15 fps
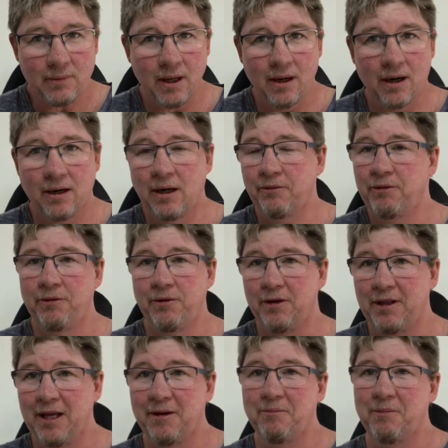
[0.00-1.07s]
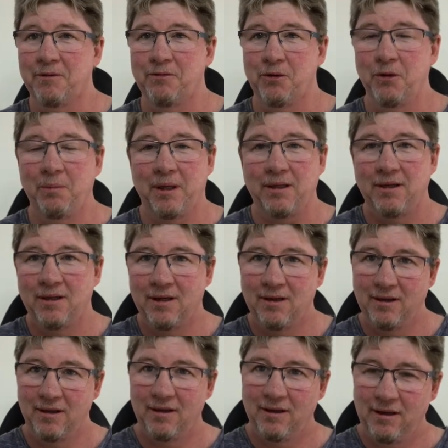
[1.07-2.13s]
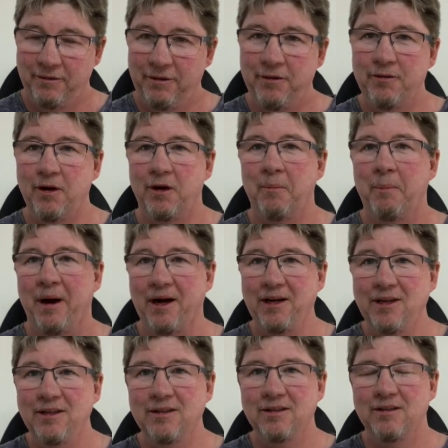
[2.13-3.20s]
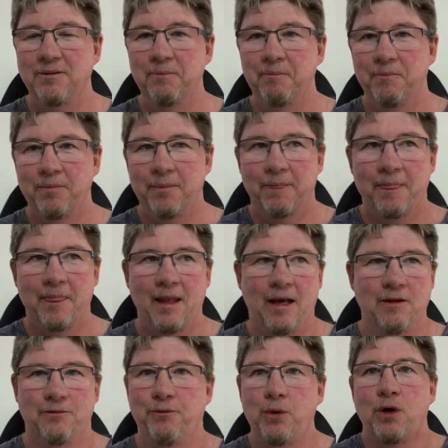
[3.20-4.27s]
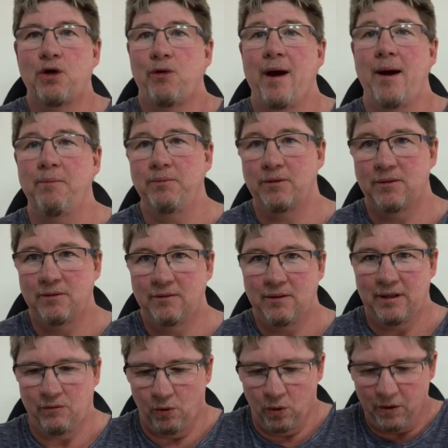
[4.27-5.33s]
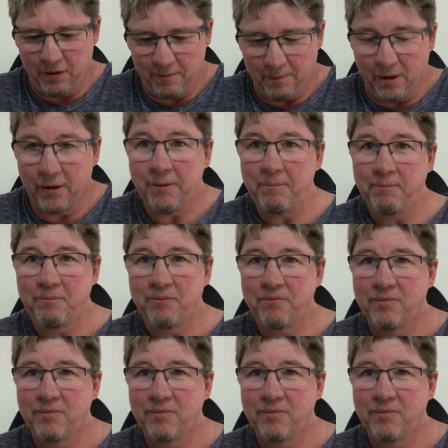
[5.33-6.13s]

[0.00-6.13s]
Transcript: I don't know if you've heard that before, but if you've got a bucket and it's full of crabs and they're all at the bottom,